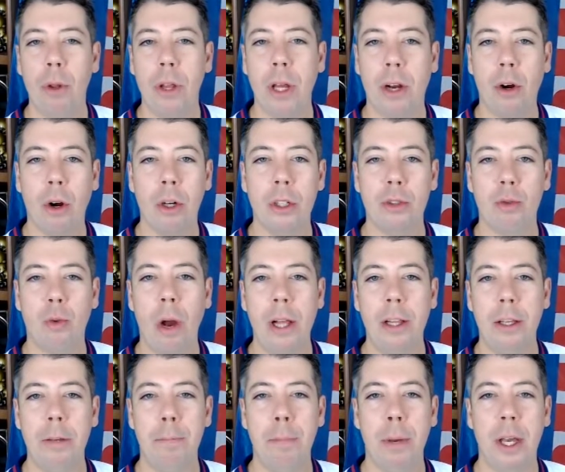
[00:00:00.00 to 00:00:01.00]
the Curtis
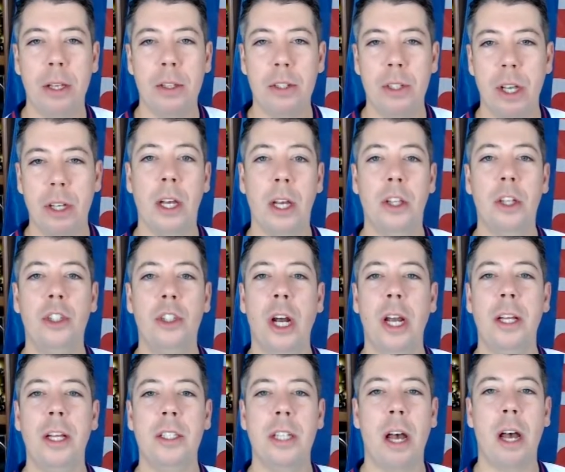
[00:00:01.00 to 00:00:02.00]
Riley pick 6, the
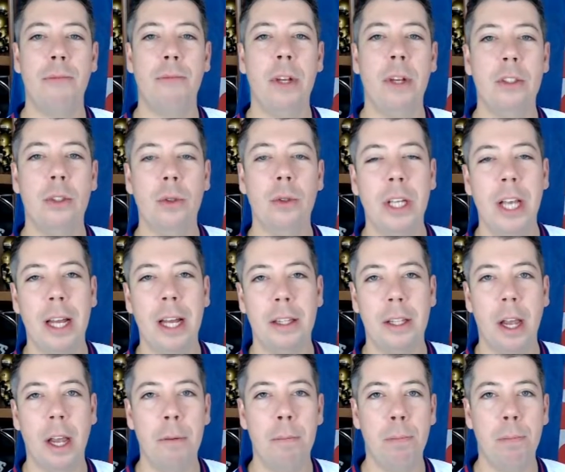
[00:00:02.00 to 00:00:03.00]
Giants offense only had
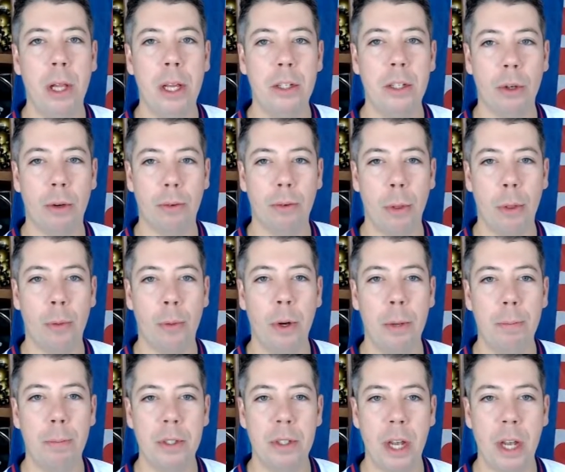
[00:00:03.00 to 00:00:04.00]
10 plays over
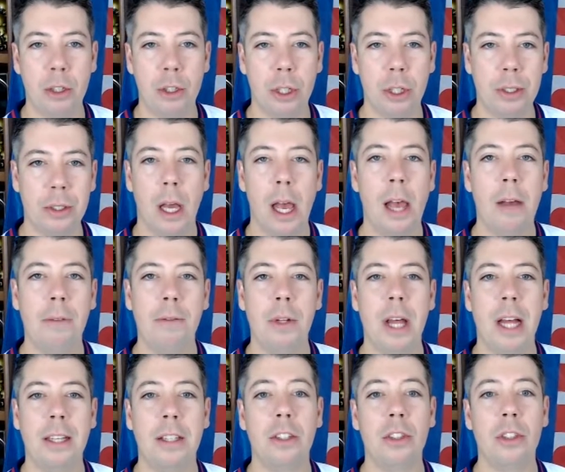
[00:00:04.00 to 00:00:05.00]
3 possessions. After
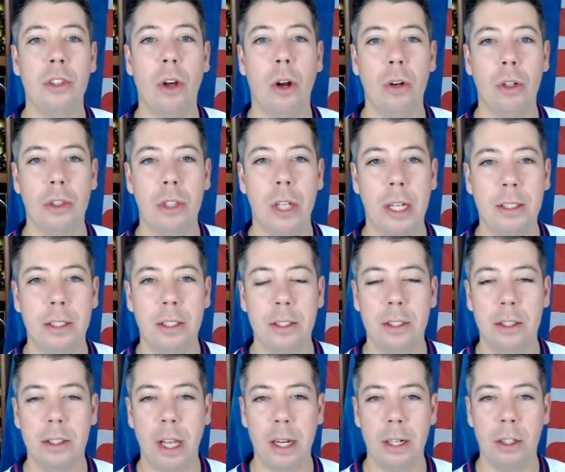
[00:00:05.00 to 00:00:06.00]
that, the starters had
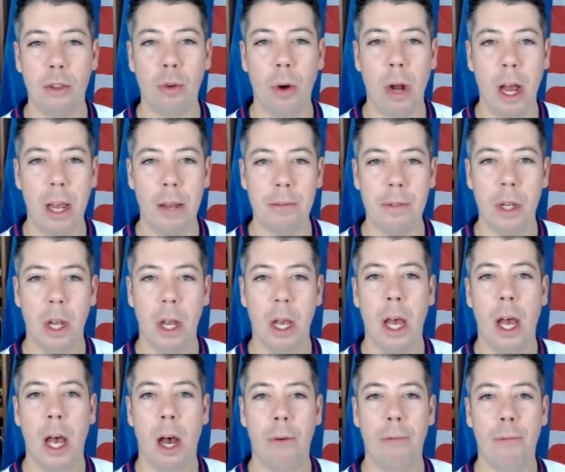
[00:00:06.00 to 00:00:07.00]
sustained drives.
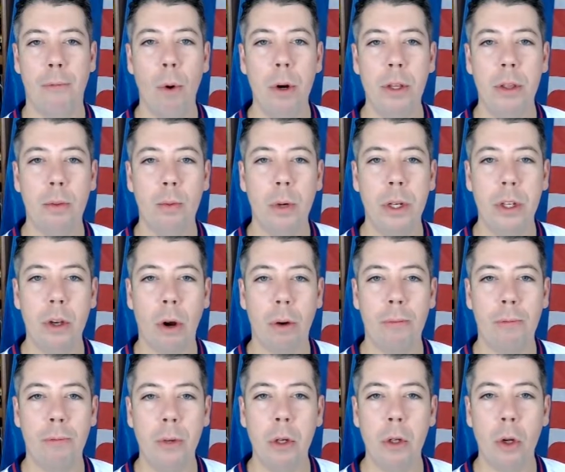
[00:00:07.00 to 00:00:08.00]
A
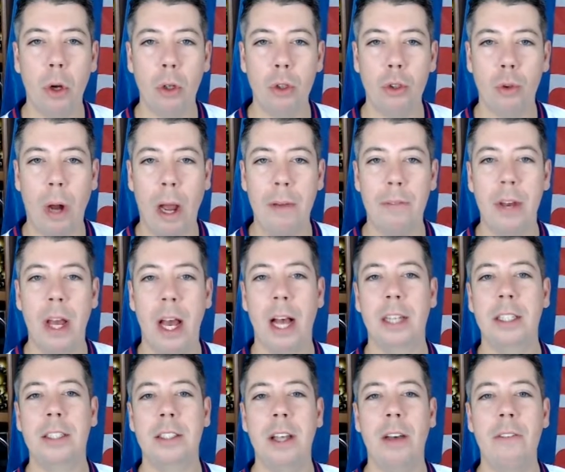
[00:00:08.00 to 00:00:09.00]
43-yard field goal drive, a
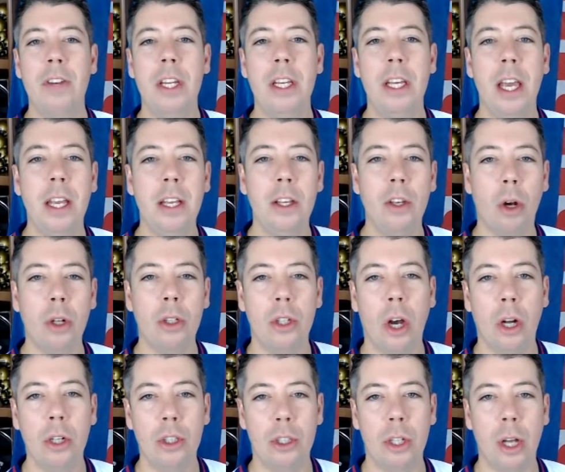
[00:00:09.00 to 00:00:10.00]
78-yard
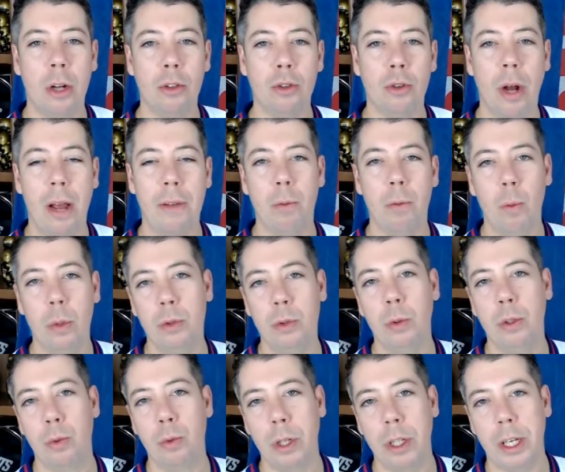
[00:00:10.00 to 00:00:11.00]
touchdown drive, which
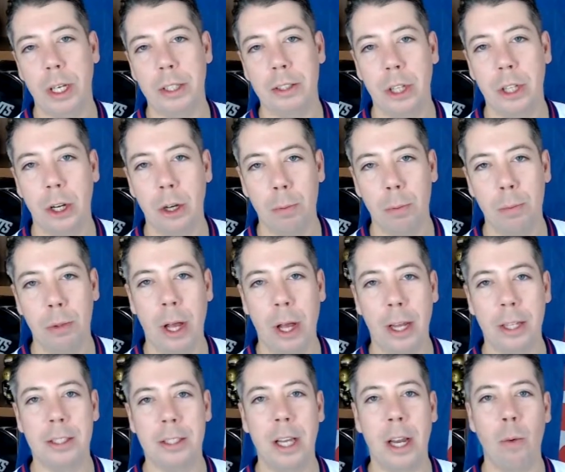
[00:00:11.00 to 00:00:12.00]
was really a single
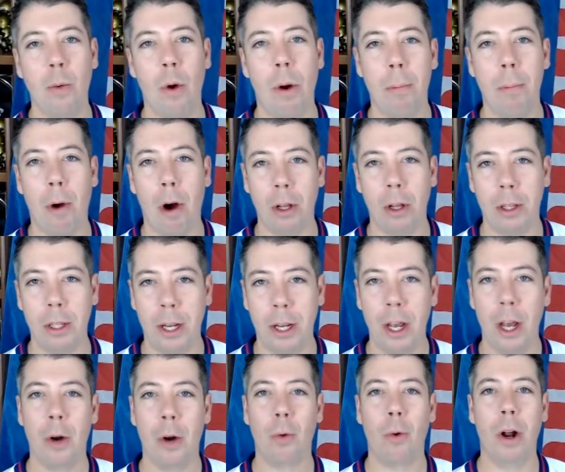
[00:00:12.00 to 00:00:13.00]
play, Saquon Barkley
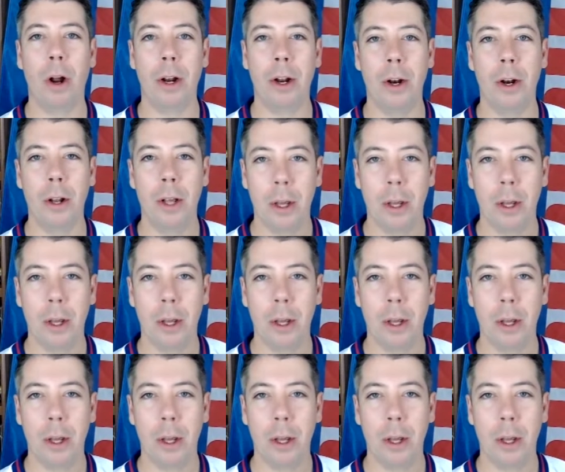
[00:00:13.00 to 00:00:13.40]
running